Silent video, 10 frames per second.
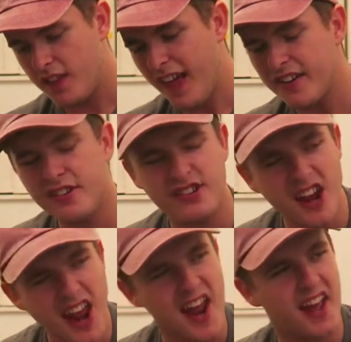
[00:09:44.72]
That's
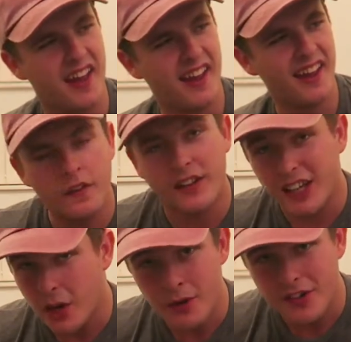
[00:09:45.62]
shit! The
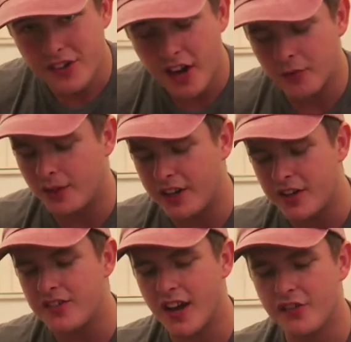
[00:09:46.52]
kiwis genuinely
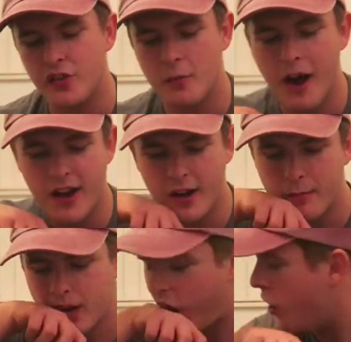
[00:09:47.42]
didn't taste too bad. I
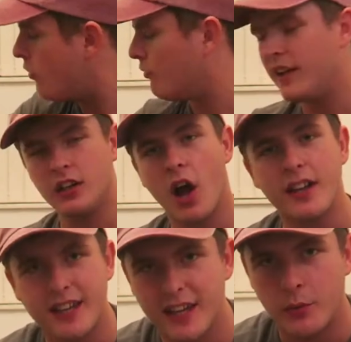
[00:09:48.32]
mean, I don't really
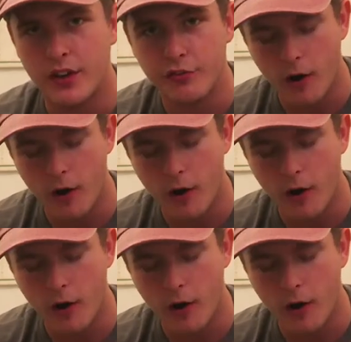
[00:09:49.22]
like kiwis,